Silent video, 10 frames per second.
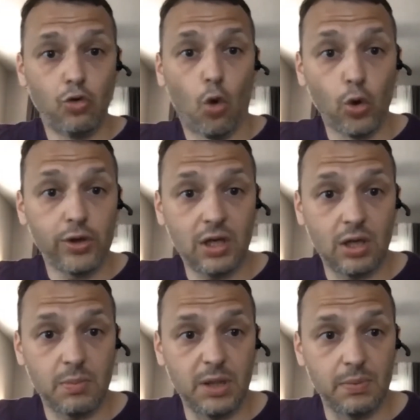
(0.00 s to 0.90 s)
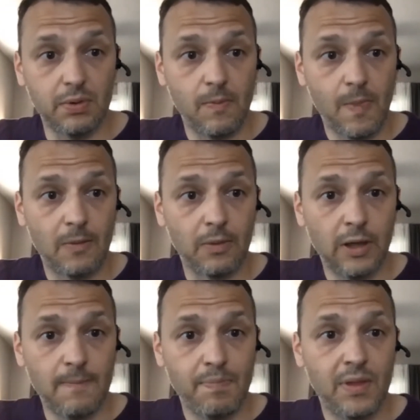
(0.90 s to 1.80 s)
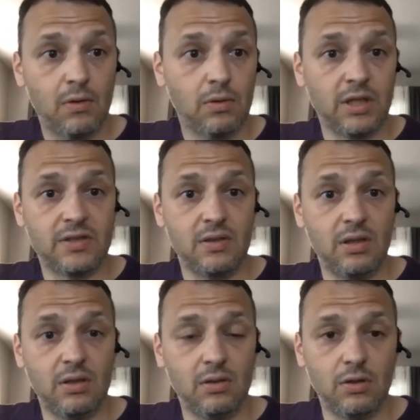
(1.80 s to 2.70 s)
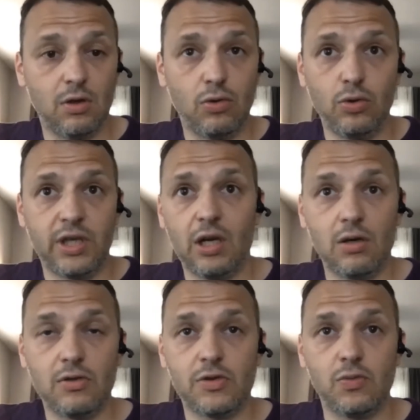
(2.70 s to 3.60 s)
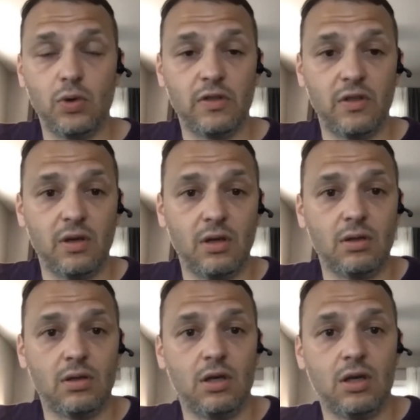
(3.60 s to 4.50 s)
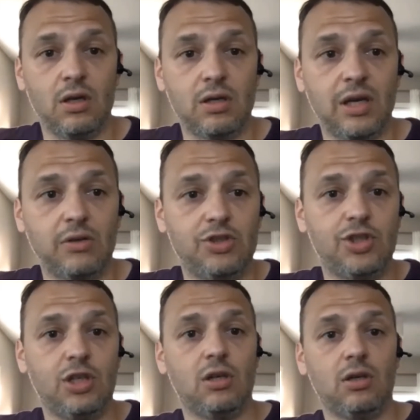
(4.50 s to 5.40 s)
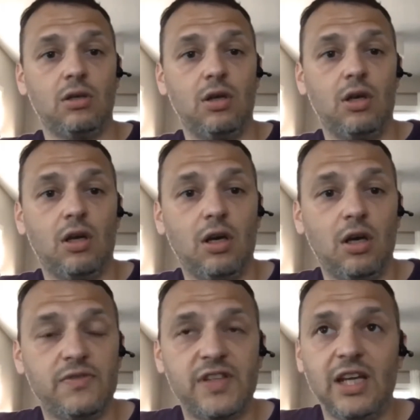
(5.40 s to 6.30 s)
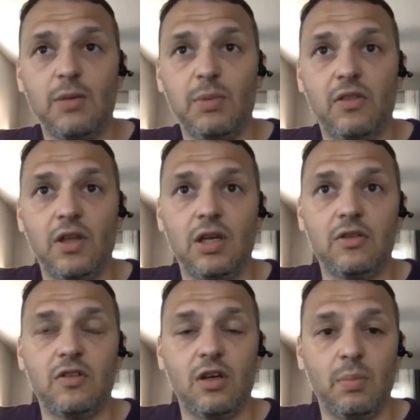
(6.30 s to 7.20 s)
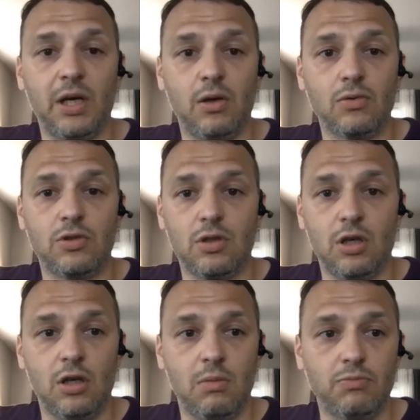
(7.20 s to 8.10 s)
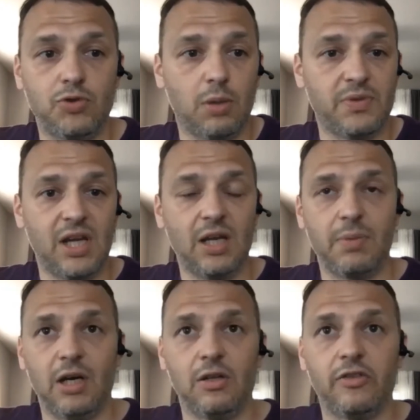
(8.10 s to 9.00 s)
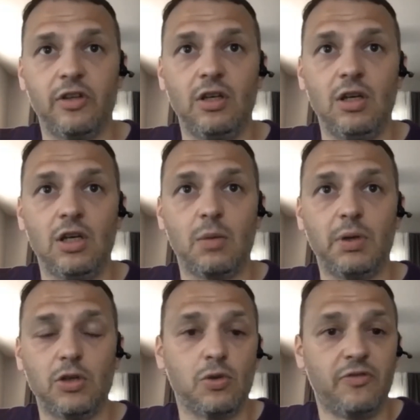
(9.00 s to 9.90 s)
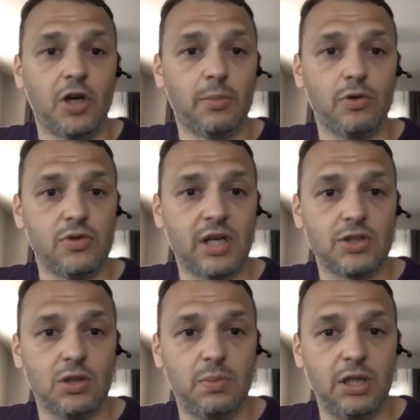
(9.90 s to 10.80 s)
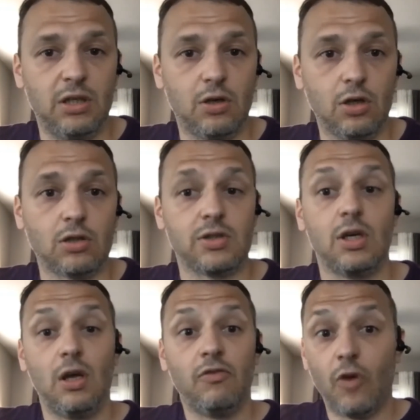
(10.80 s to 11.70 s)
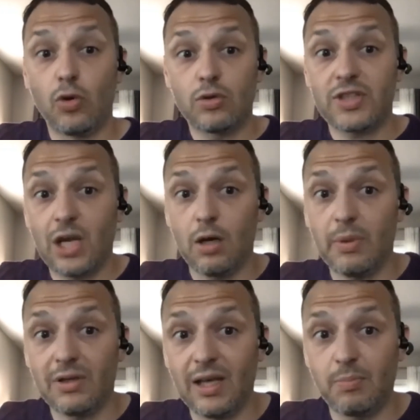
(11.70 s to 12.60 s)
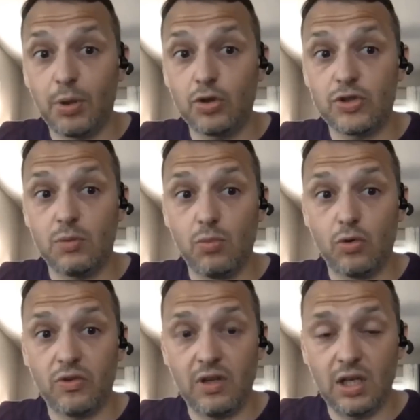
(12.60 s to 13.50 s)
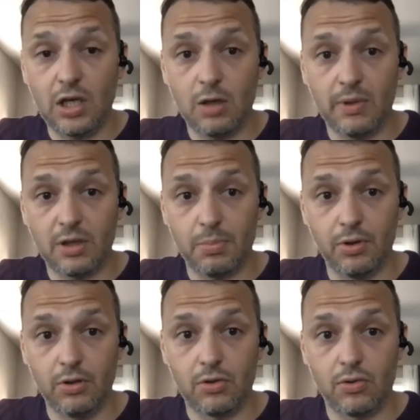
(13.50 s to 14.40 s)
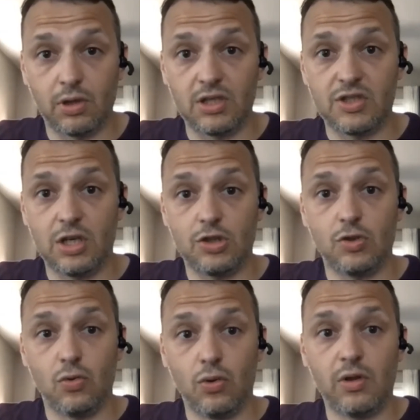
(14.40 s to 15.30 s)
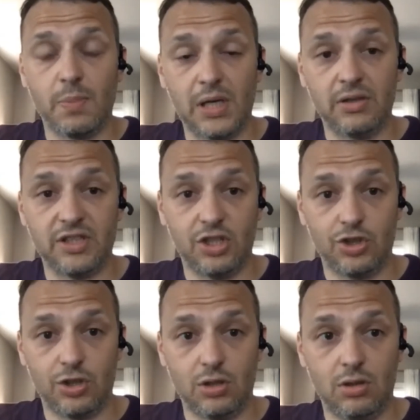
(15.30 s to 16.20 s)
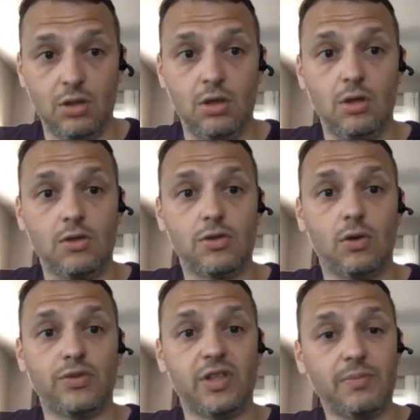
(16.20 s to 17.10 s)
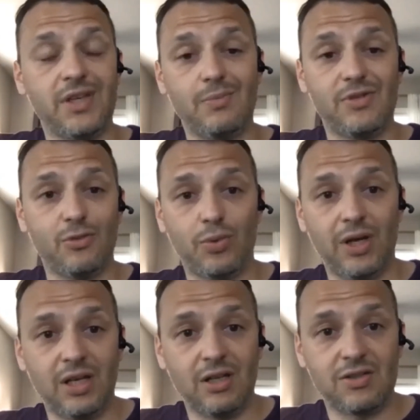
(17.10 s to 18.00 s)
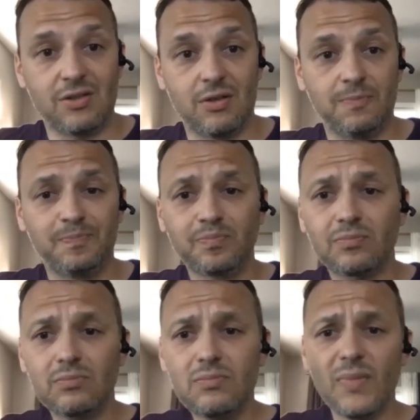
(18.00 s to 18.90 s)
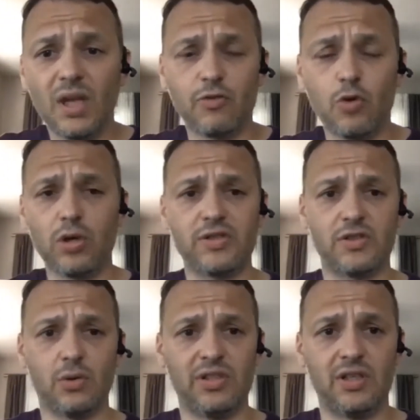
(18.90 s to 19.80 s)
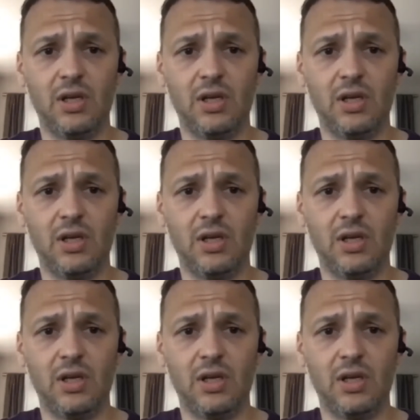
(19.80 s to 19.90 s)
ordinary people, right? Who cares what the county chair of Sangamon thinks about Trump's ag policy compared to a farmer who's actually being hurt? Voters care about that person more than they care about the political organization or the politician. So sometimes the right answer, of course, is always